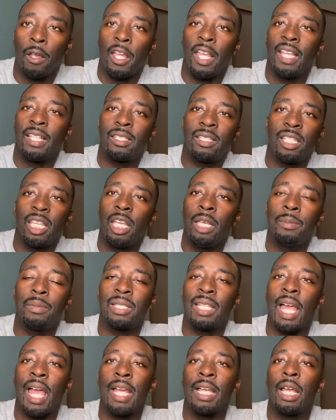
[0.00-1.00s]
it seems
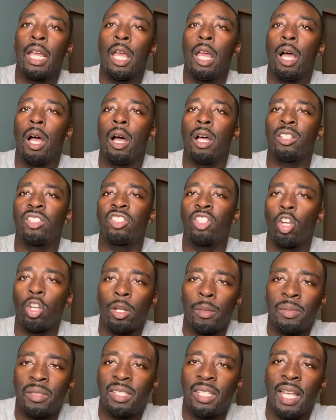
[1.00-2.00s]
like
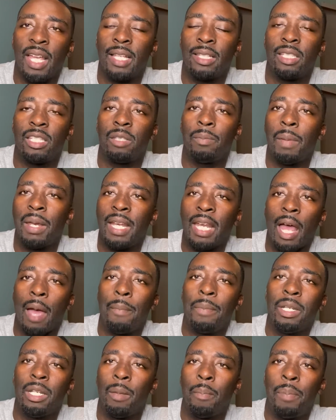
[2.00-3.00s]
circumstances may
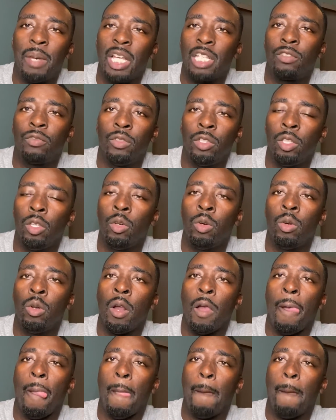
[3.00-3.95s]
not be the best for you.